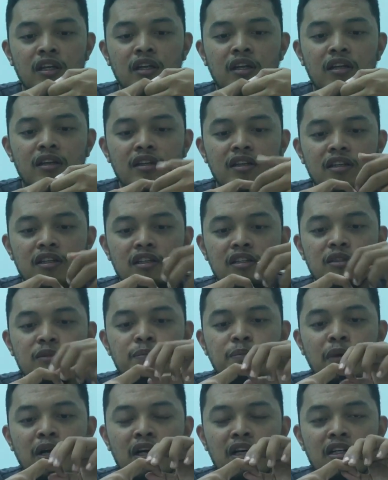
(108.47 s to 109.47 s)
this
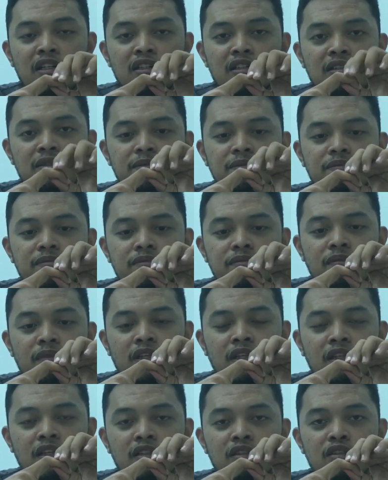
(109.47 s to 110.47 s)
part,
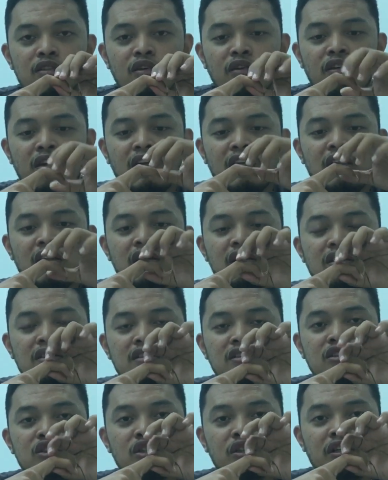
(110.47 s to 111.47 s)
so not
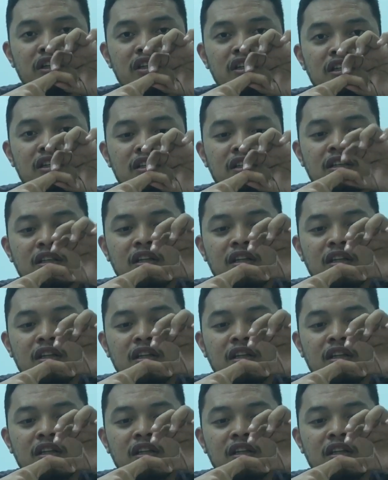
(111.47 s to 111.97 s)
this joint,